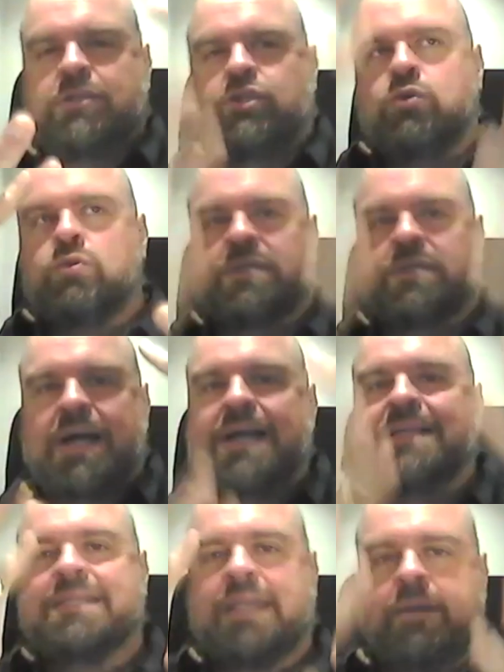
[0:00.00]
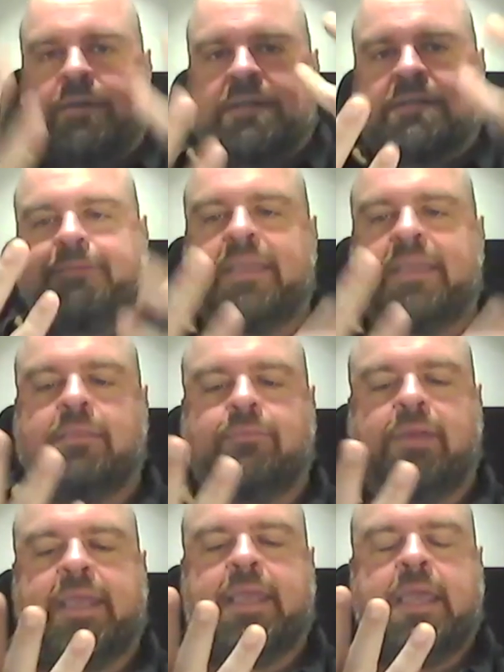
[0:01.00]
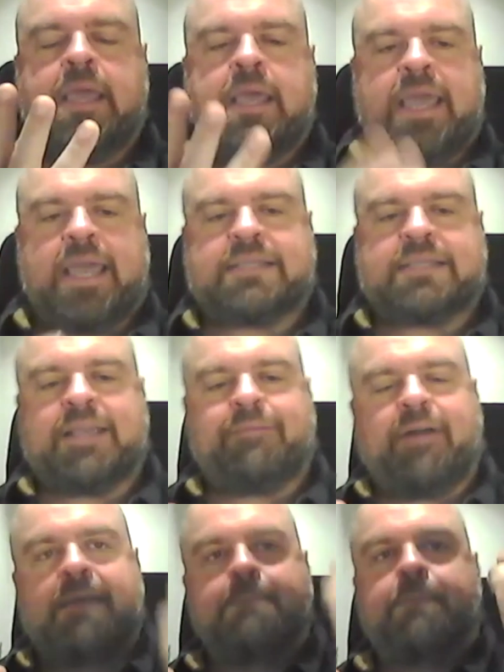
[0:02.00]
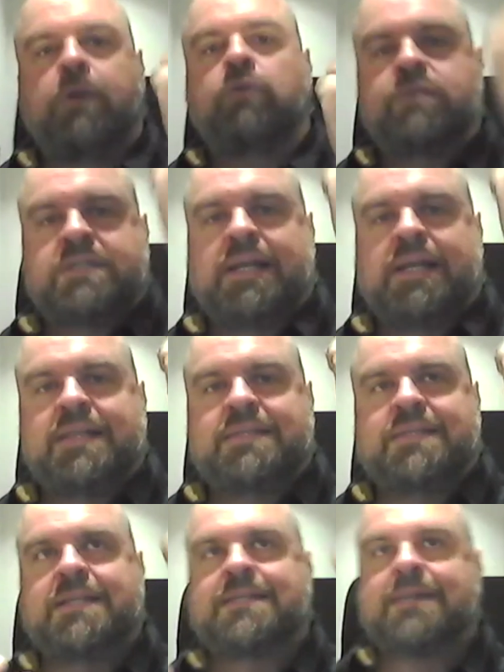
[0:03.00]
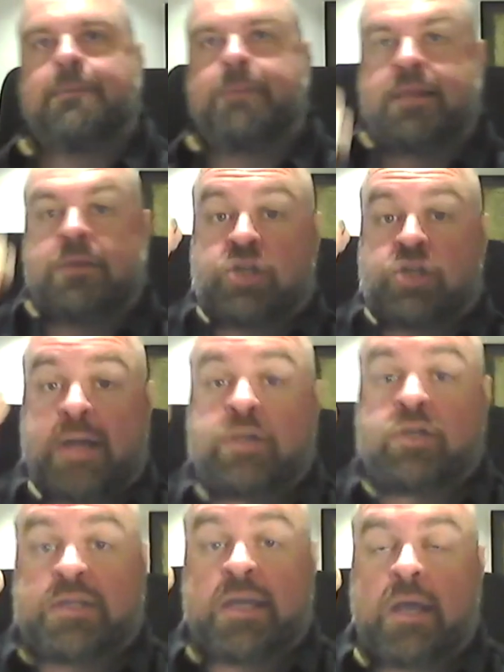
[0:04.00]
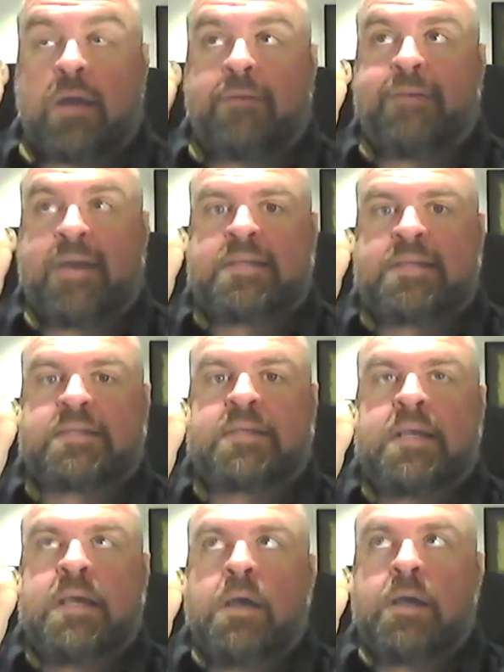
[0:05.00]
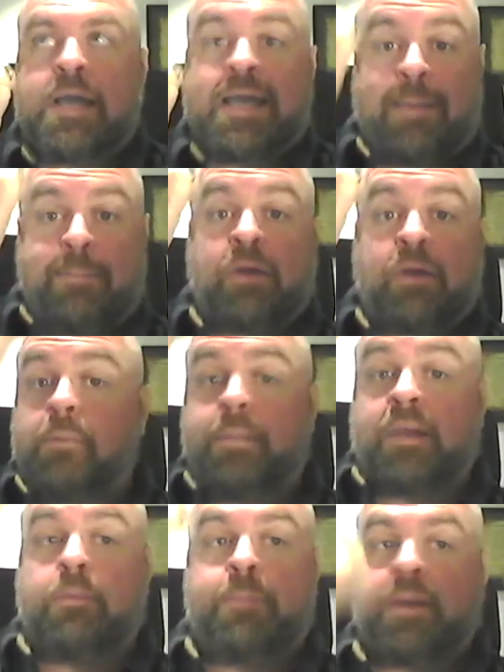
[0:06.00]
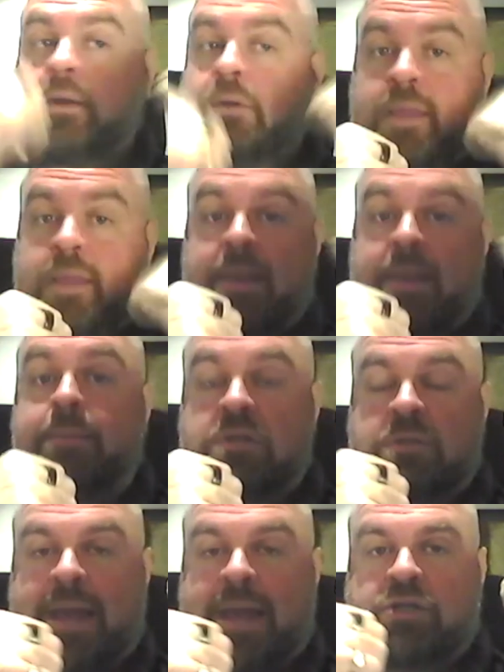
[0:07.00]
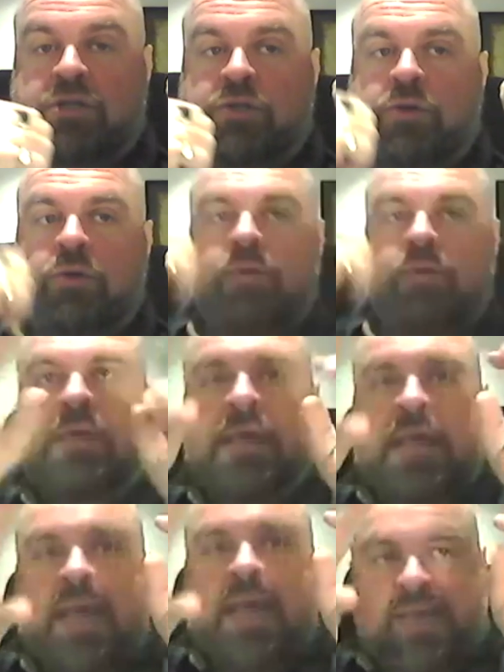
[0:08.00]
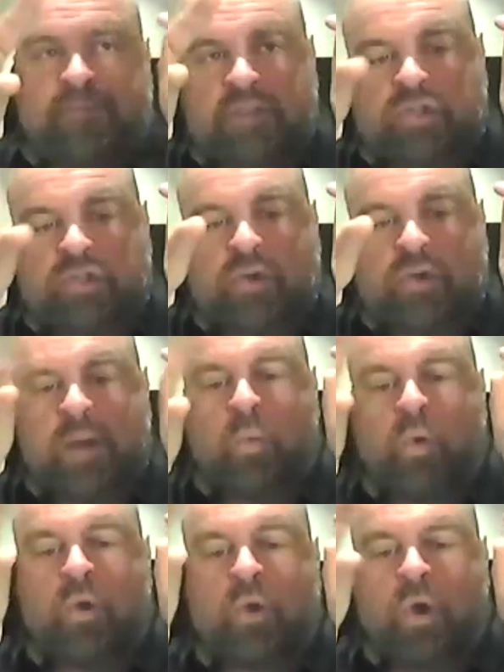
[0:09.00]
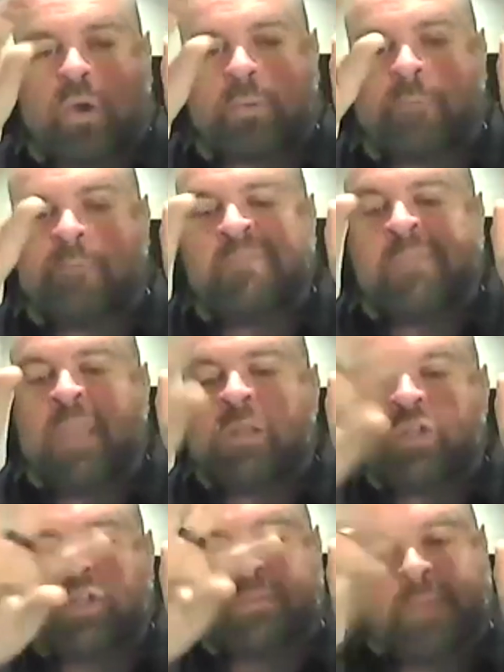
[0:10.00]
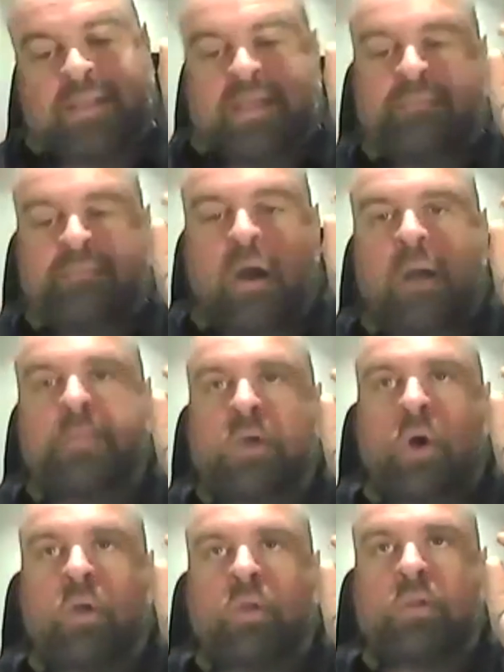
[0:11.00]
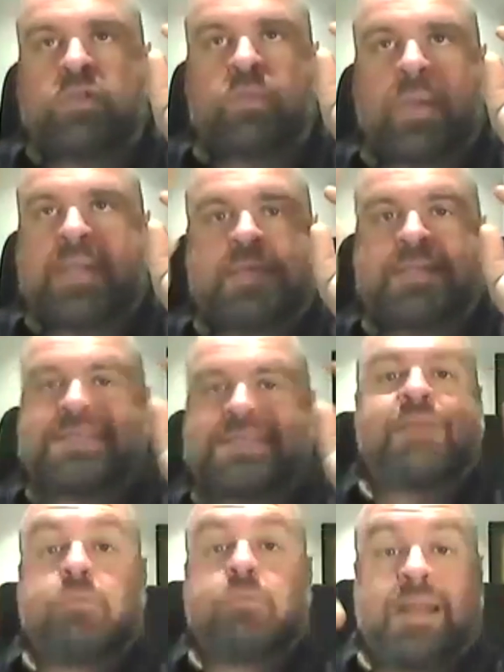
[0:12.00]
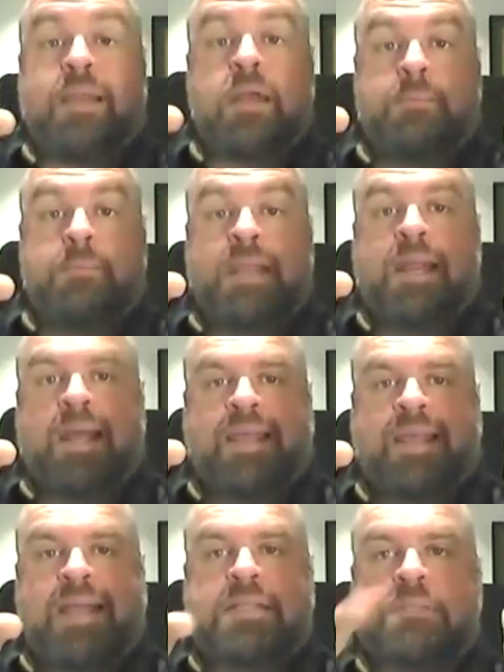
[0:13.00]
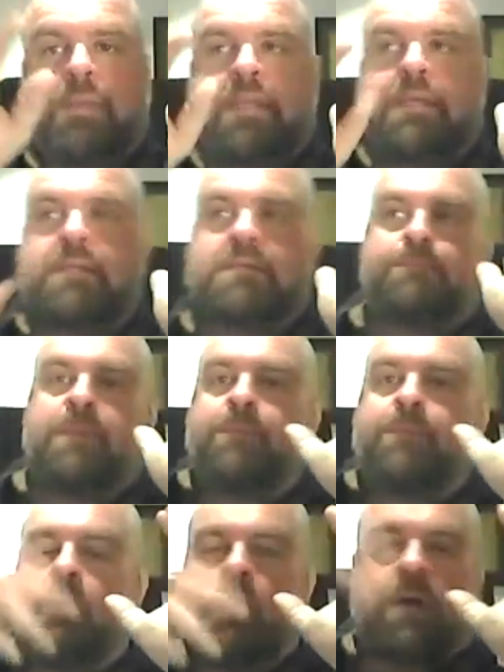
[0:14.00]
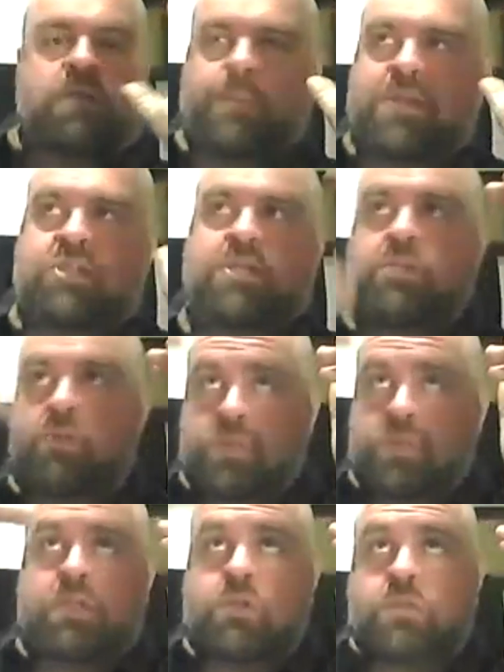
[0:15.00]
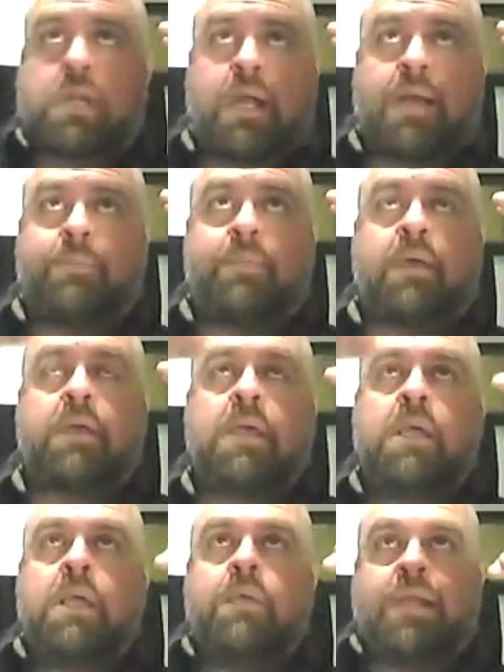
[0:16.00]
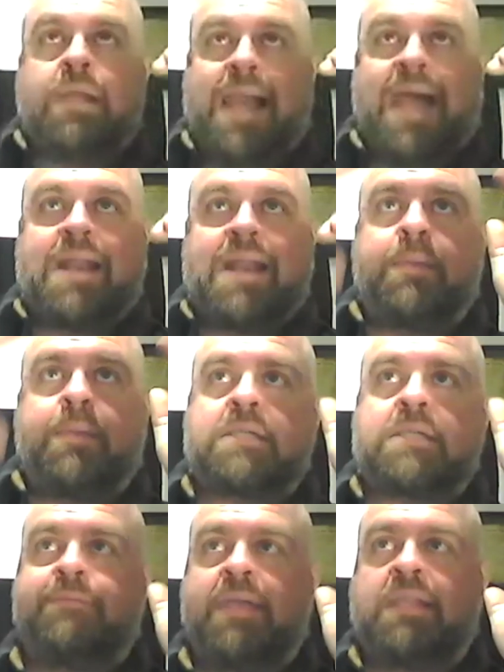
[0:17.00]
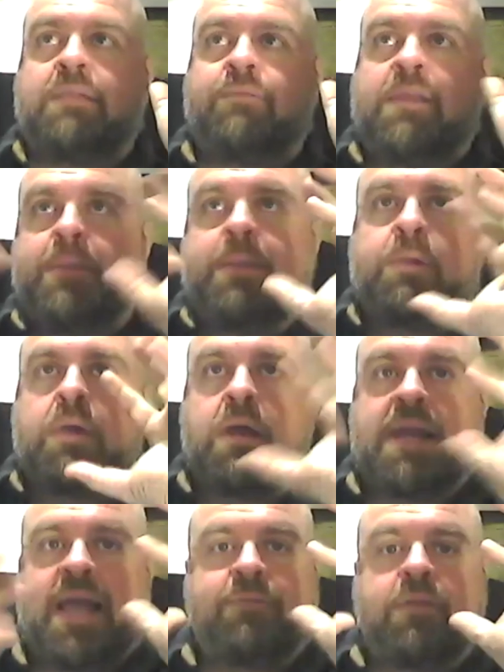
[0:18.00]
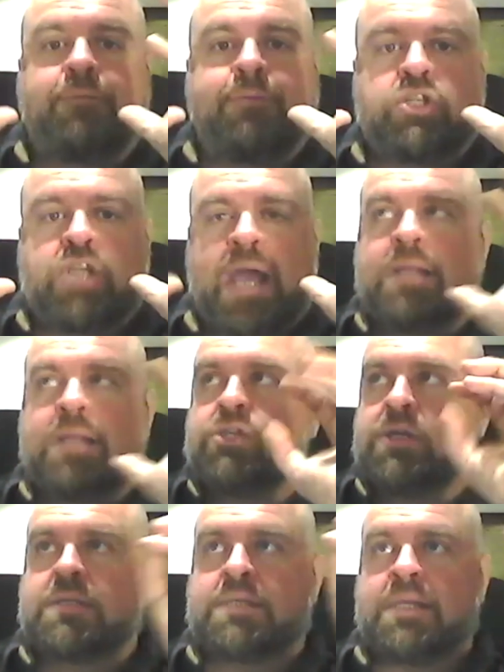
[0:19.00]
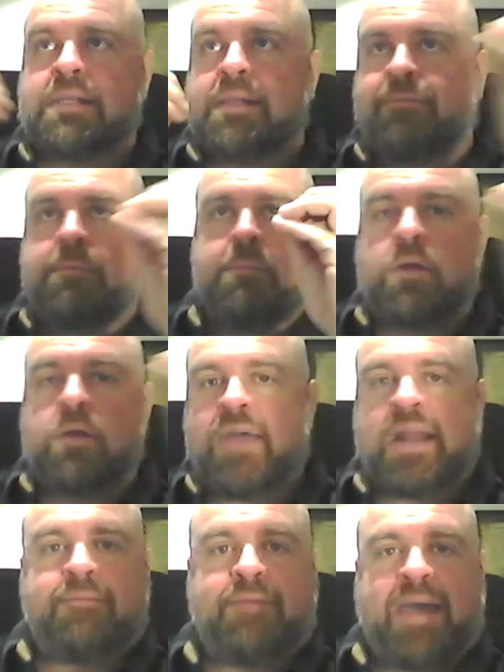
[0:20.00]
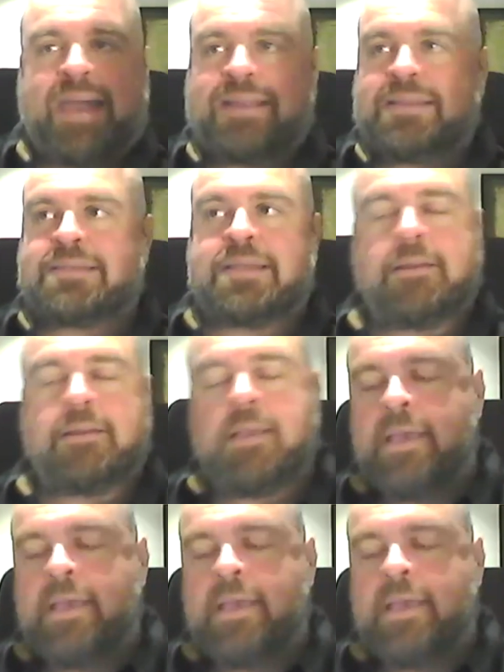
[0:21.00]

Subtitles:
two sides here. It's effectively if I can build resiliency in somebody, the challenges they're going to face can get bigger and bigger and bigger, and they'll be able to smash through that. If I just try and work on just making the environment a whole lot sweeter, it's never really going to be like that, because people are, especially as you continue to climb the ladder, because effectively people are going to have different challenges and different motivating factors, and